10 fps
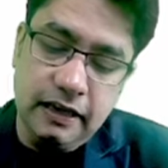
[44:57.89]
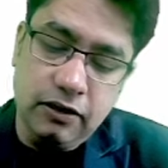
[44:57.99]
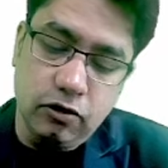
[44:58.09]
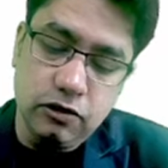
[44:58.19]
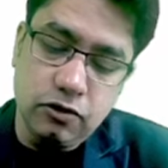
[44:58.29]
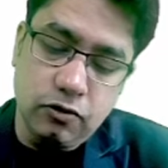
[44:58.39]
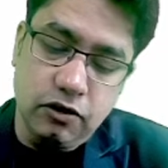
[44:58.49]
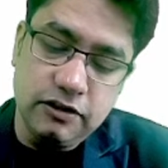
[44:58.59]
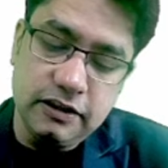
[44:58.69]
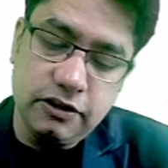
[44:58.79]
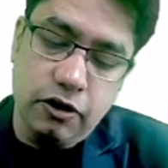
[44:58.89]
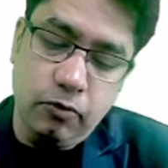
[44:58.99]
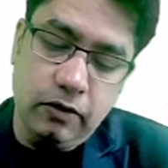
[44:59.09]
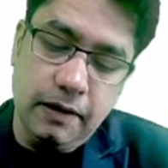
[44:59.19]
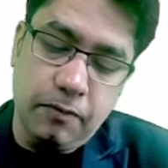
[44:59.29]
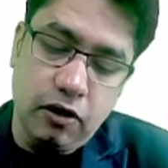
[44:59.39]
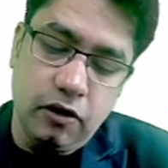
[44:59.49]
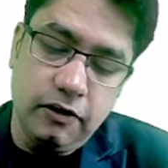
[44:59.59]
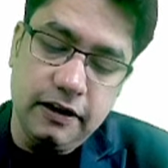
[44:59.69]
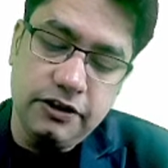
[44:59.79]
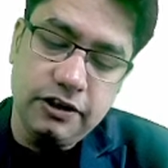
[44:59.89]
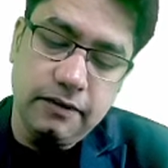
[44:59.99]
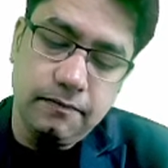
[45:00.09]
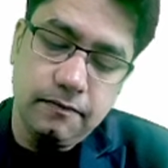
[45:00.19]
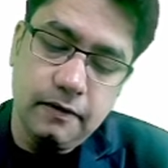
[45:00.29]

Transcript: it also causes QT prolongation